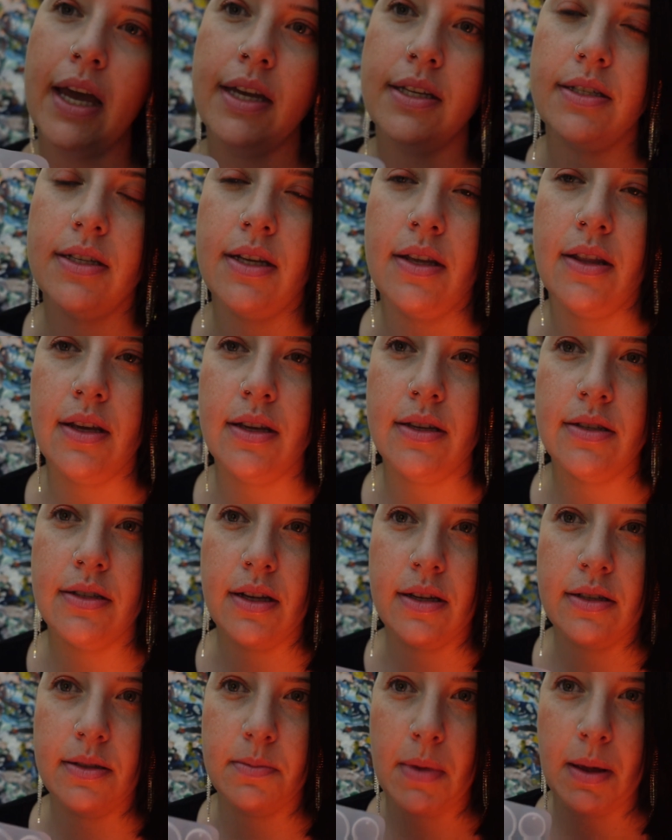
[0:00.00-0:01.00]
I see
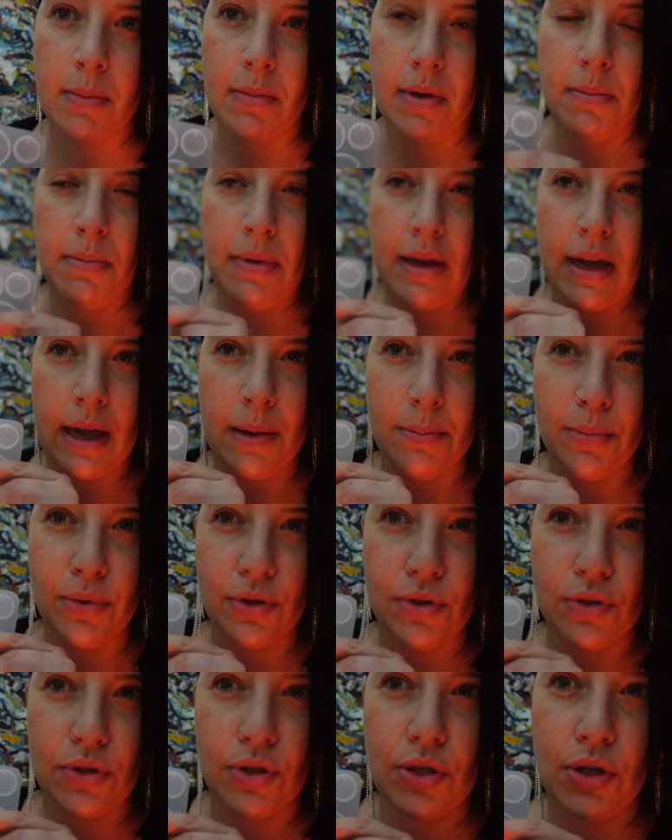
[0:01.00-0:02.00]
these as maybe being
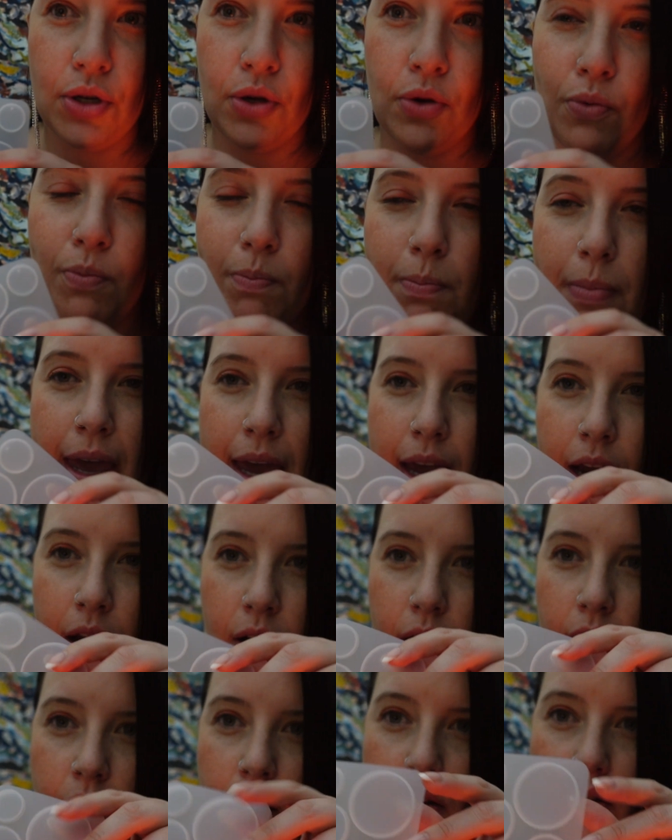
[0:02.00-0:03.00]
able to
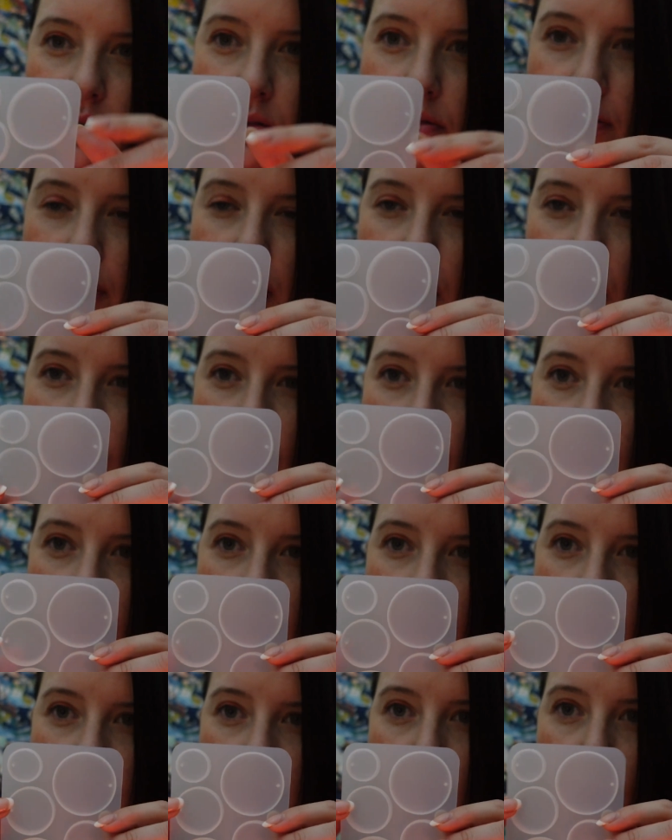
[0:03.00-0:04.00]
pair,
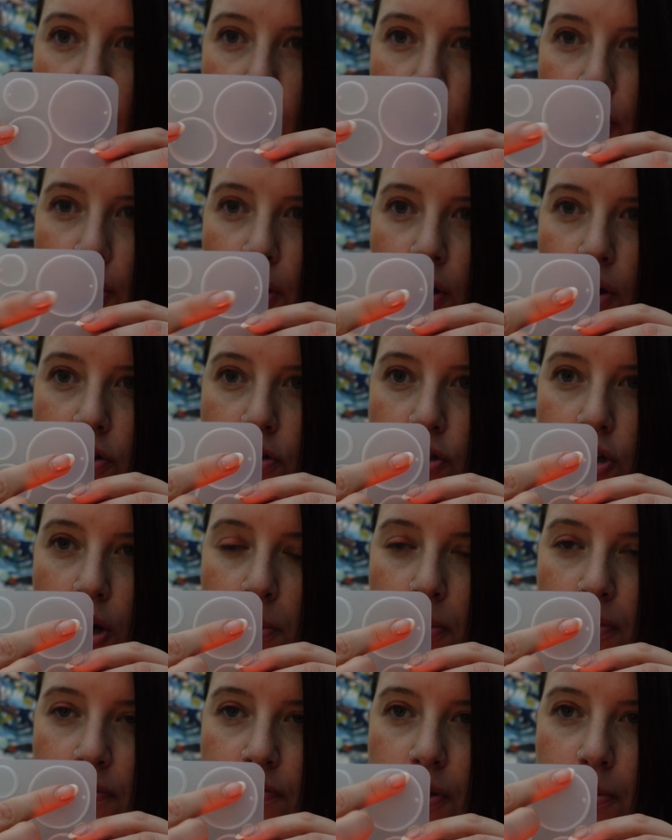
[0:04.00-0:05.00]
the smaller on
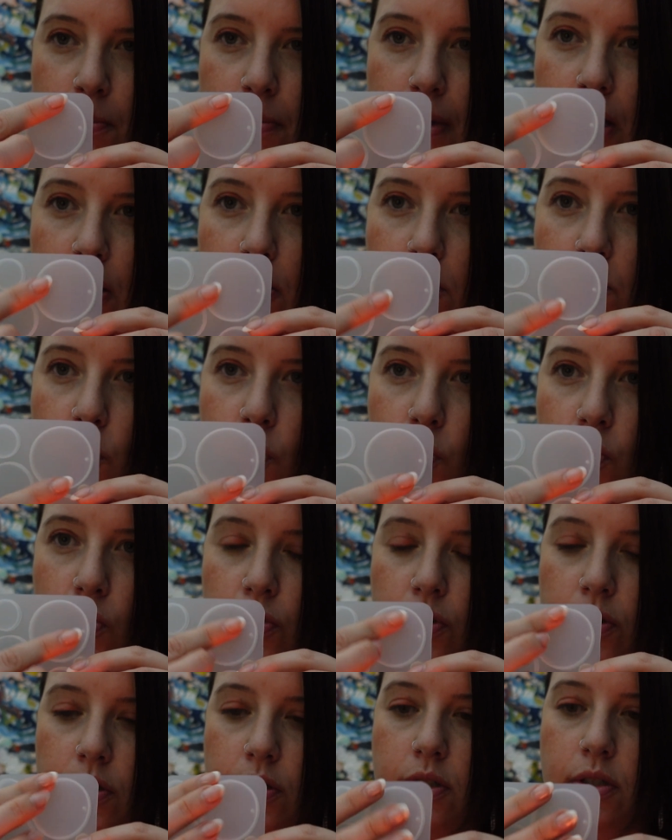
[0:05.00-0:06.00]
top of the bigger
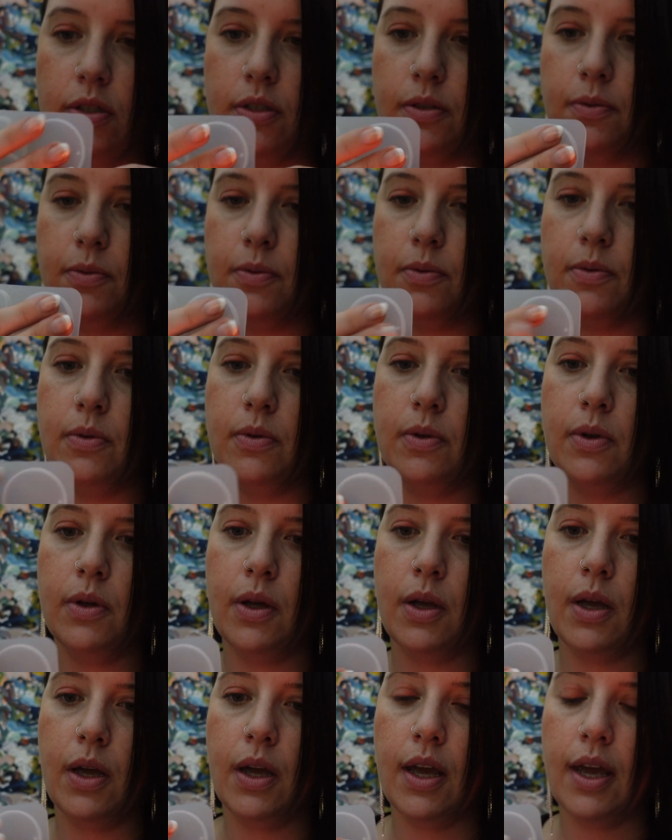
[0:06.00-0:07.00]
mold
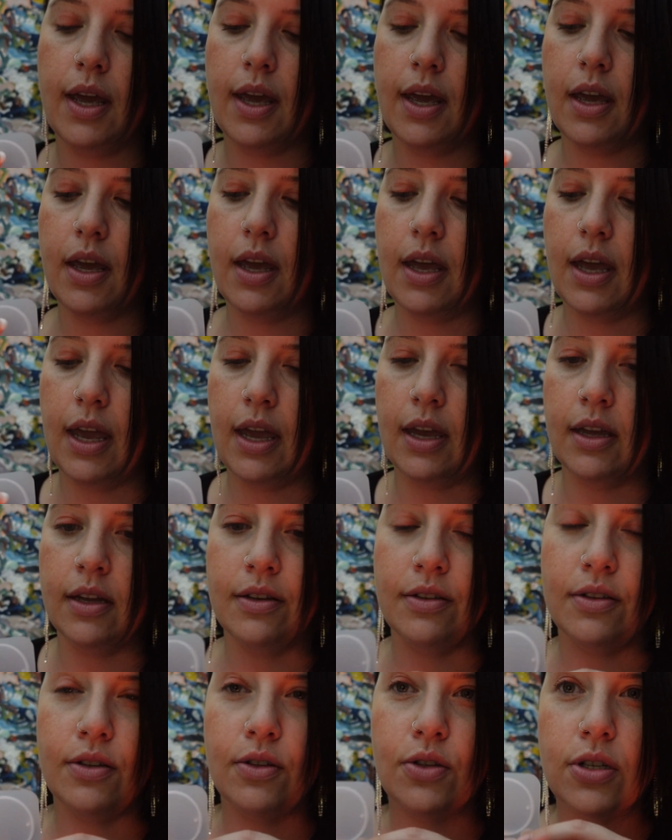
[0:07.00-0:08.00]

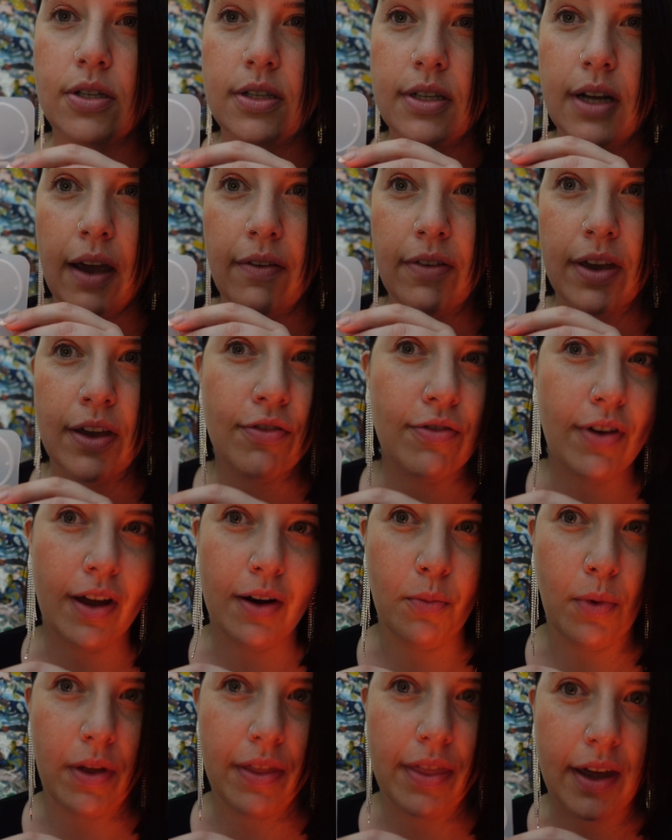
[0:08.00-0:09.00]
and just having
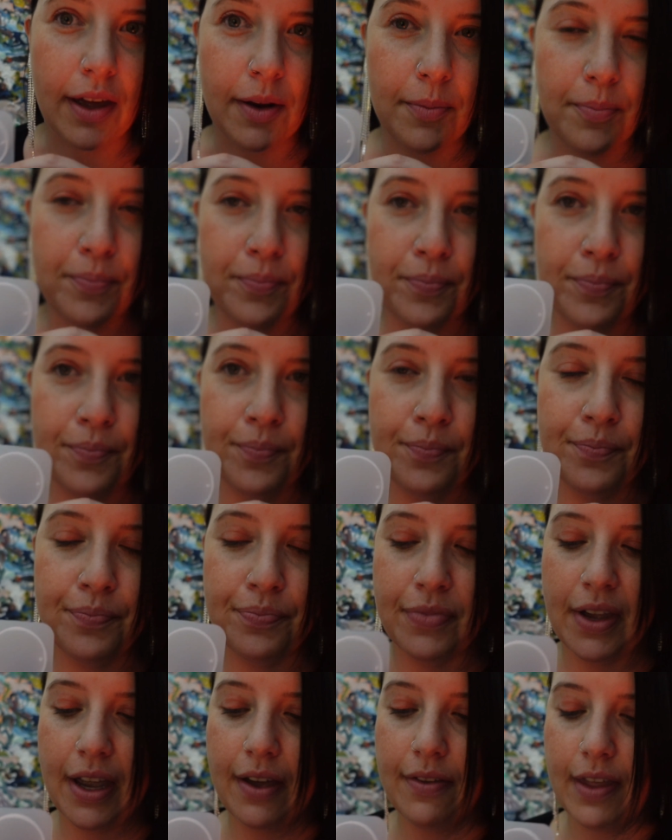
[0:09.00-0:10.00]
fun with it.
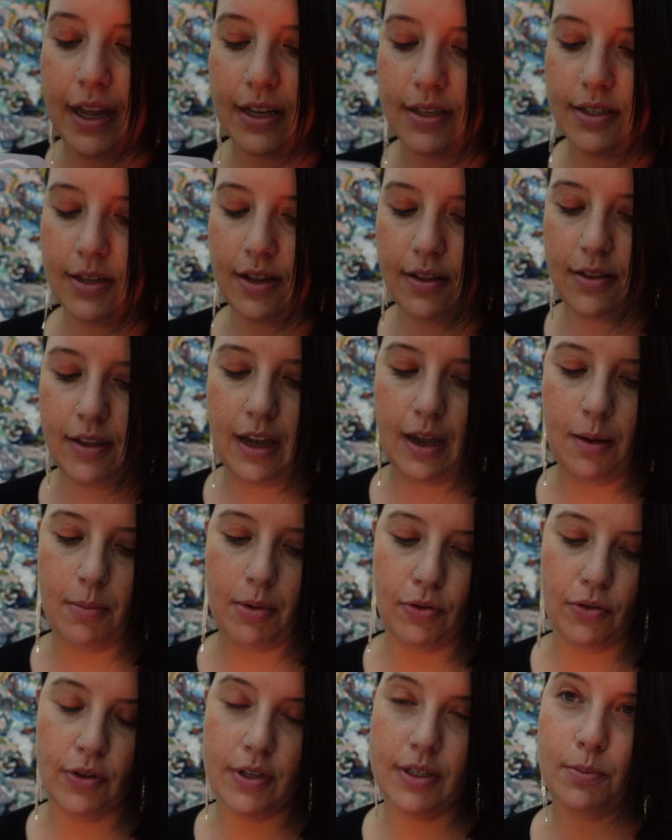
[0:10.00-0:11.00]
That's the thing
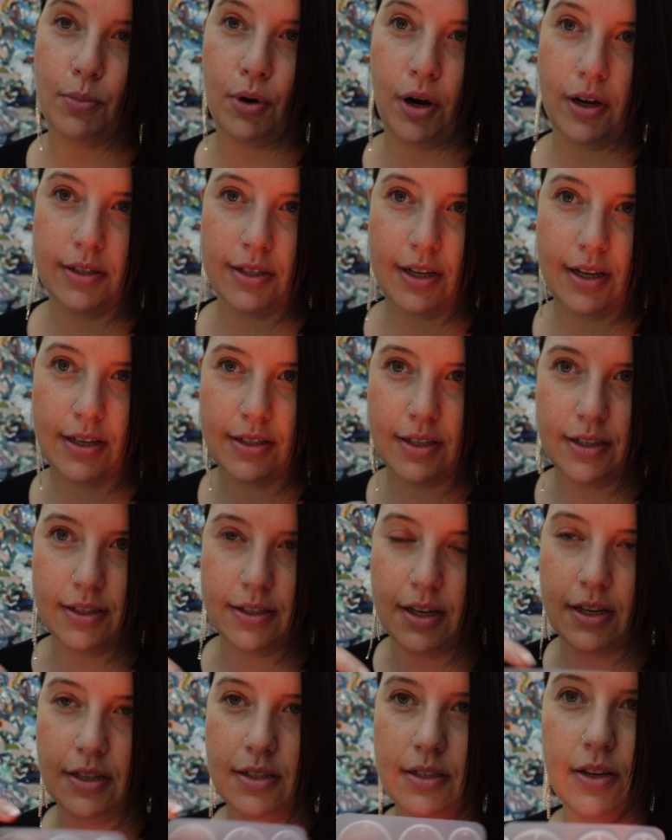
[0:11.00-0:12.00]
about this process,
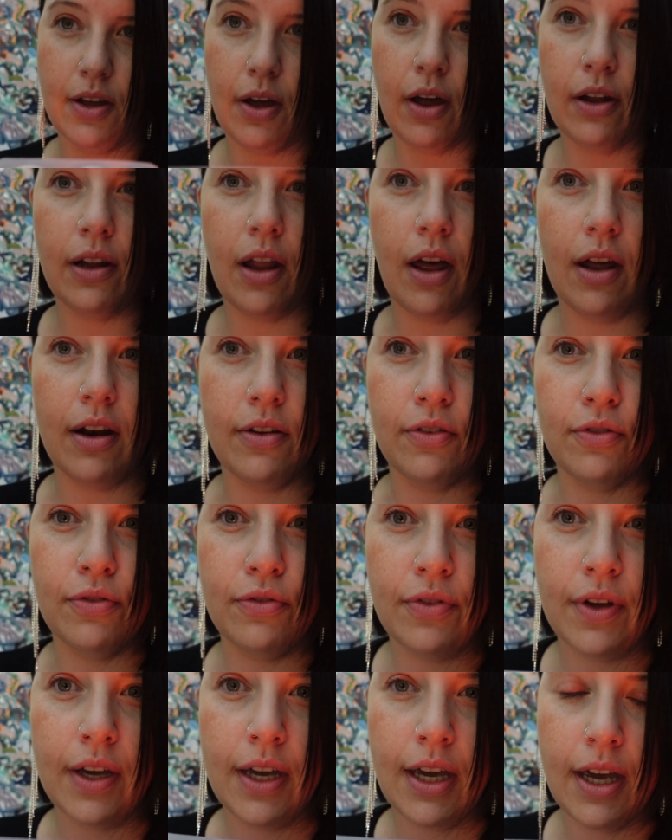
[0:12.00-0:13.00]
is it's a lot of
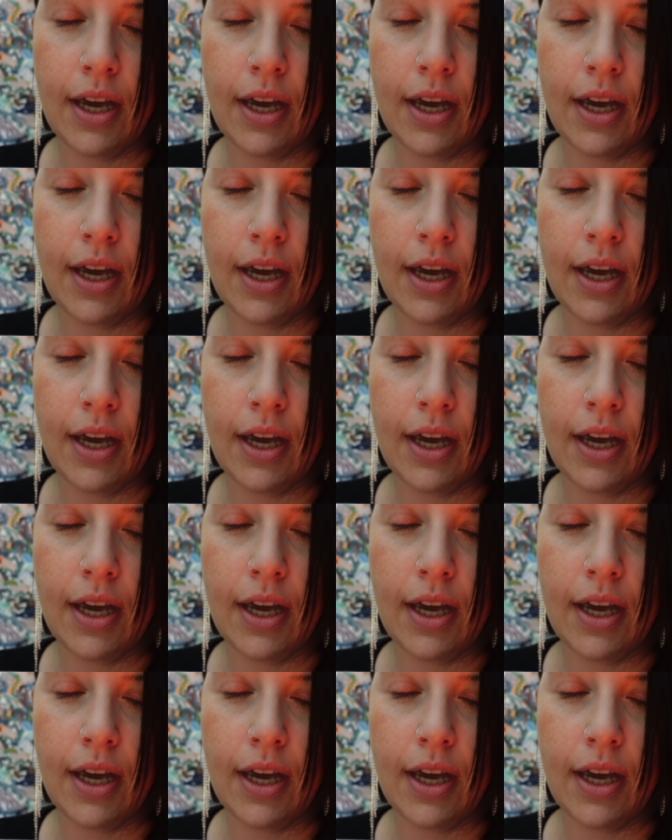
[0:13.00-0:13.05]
